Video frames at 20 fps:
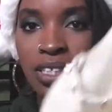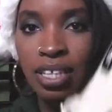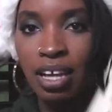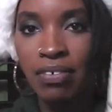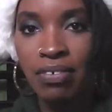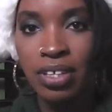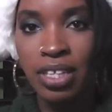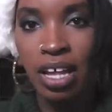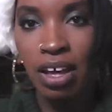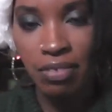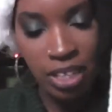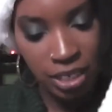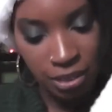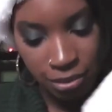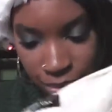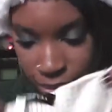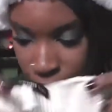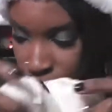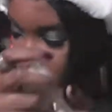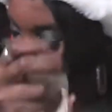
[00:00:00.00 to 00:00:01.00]
love it, love it.
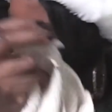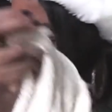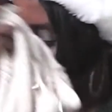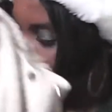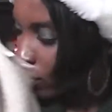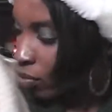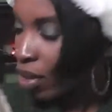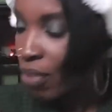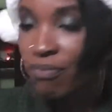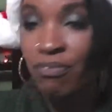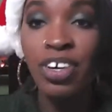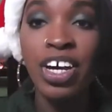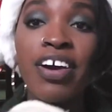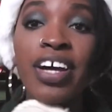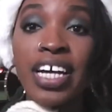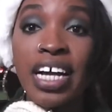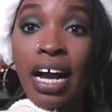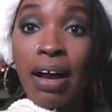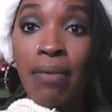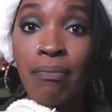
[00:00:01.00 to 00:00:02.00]

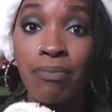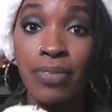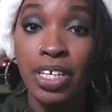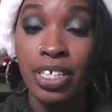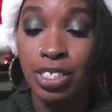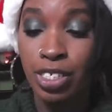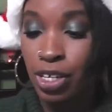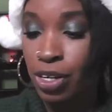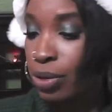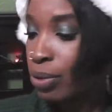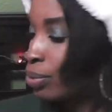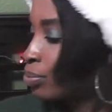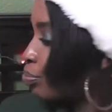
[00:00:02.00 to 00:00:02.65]
Very comfy too.